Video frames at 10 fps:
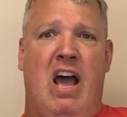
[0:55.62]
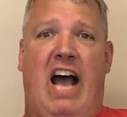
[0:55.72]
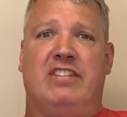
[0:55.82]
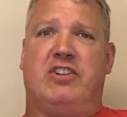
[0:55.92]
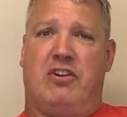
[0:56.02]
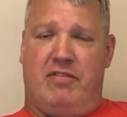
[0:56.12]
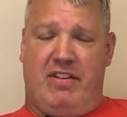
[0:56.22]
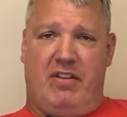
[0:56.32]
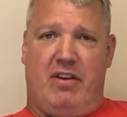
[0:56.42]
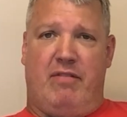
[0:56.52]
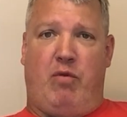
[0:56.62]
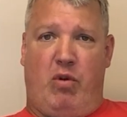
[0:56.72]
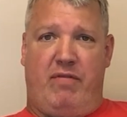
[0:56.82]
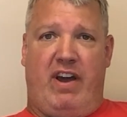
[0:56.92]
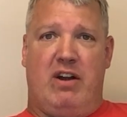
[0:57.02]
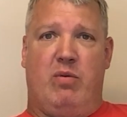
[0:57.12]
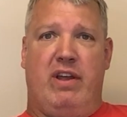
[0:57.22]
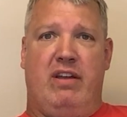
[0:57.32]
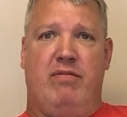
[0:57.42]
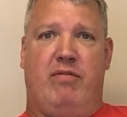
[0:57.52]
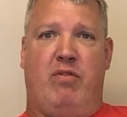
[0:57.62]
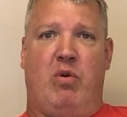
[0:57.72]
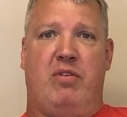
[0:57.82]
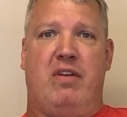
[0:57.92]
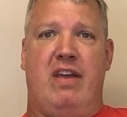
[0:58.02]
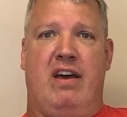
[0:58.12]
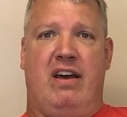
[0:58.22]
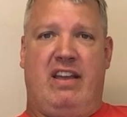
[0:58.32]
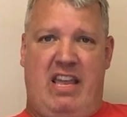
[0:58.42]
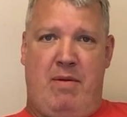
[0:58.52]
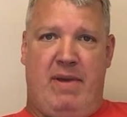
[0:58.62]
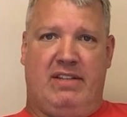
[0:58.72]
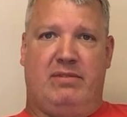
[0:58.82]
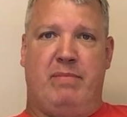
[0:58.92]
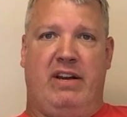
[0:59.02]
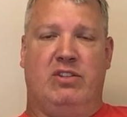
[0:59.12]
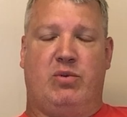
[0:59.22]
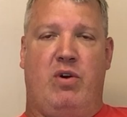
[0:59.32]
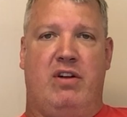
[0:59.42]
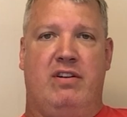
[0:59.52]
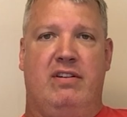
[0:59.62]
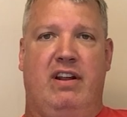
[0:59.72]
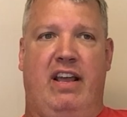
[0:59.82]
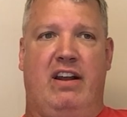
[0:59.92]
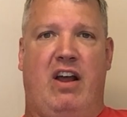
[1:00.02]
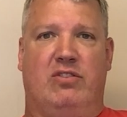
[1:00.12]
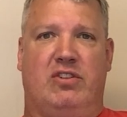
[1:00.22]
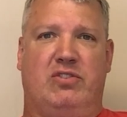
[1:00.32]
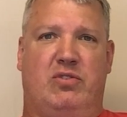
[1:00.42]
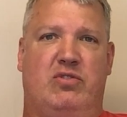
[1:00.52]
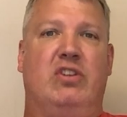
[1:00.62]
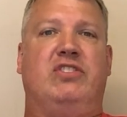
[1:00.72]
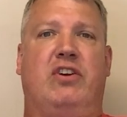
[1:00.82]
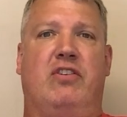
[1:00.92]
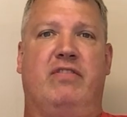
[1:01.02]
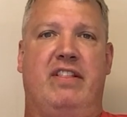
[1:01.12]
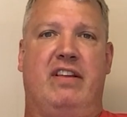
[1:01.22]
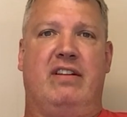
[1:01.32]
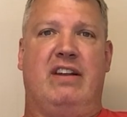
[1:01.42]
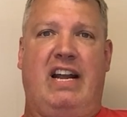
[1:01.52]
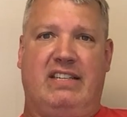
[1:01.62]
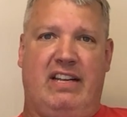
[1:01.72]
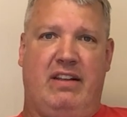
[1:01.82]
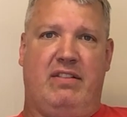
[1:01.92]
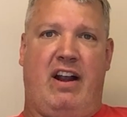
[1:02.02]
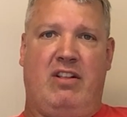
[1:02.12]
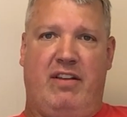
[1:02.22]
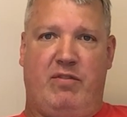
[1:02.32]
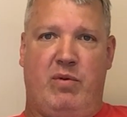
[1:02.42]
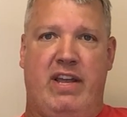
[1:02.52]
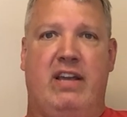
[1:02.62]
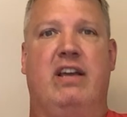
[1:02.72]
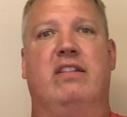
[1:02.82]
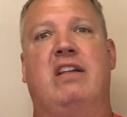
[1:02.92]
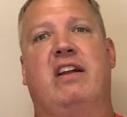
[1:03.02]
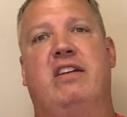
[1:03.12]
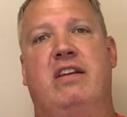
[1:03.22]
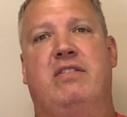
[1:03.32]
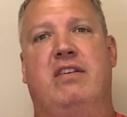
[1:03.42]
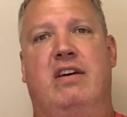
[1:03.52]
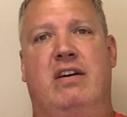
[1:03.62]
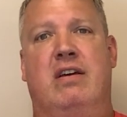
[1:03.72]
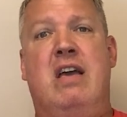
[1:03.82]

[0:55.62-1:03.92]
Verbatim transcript: I served in the 4th Fighter Wing, 4th uh, EMS Maintenance Squadron, and I also served in the 19th Airlift Wing and the 19th uh,